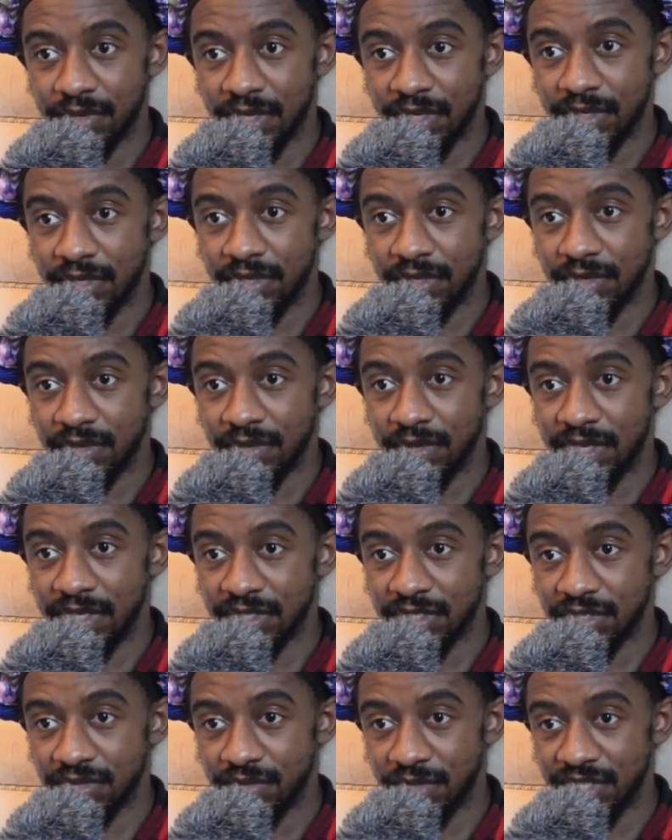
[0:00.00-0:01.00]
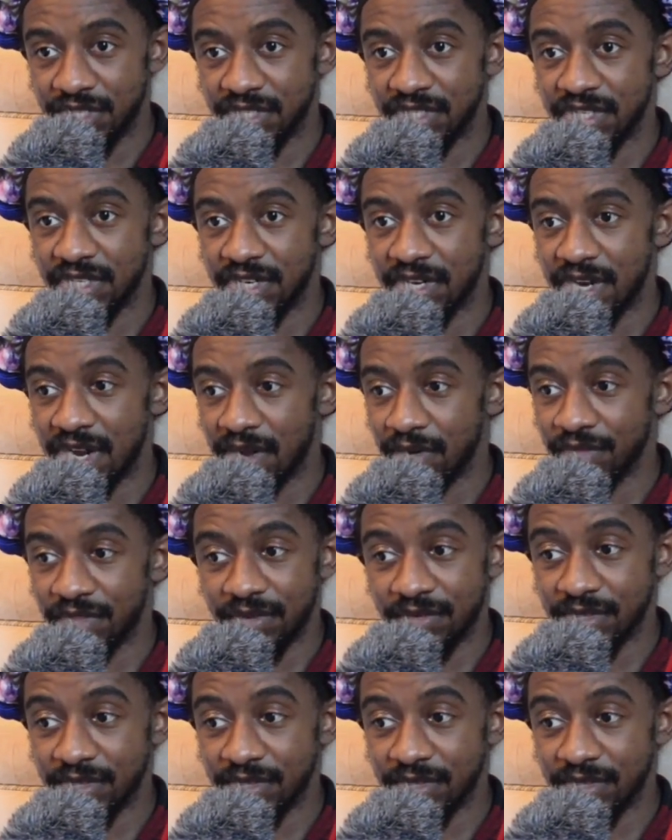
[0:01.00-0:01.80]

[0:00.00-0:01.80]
Like, you know, it squishes in and out.